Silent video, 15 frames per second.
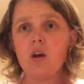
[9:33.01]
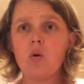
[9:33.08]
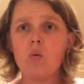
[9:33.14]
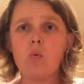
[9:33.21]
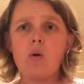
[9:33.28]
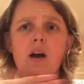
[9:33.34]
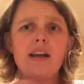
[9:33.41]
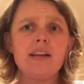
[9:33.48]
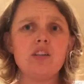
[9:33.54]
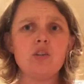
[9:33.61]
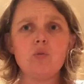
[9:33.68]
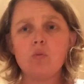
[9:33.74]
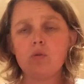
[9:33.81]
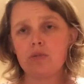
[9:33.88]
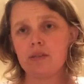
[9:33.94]
Why do you
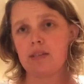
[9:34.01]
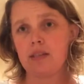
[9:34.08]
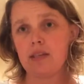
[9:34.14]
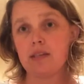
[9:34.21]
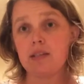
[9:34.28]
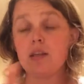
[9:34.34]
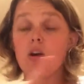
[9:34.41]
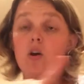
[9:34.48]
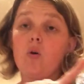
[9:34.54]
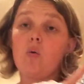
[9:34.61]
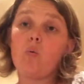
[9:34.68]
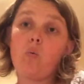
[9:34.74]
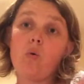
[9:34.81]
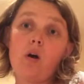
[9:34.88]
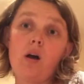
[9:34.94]
want it?
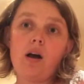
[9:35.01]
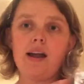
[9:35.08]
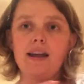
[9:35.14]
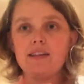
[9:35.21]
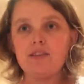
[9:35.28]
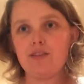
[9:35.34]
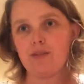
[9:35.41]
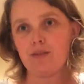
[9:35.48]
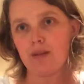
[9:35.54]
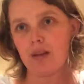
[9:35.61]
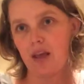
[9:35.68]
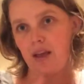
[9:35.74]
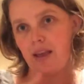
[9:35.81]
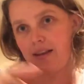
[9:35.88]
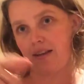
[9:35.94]
Why do you
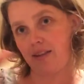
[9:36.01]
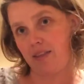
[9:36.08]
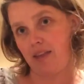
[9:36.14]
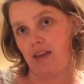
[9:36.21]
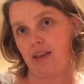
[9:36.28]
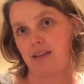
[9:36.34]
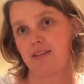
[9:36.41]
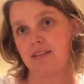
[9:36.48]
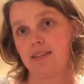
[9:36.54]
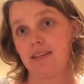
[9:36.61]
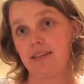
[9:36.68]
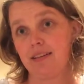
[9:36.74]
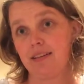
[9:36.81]
like that?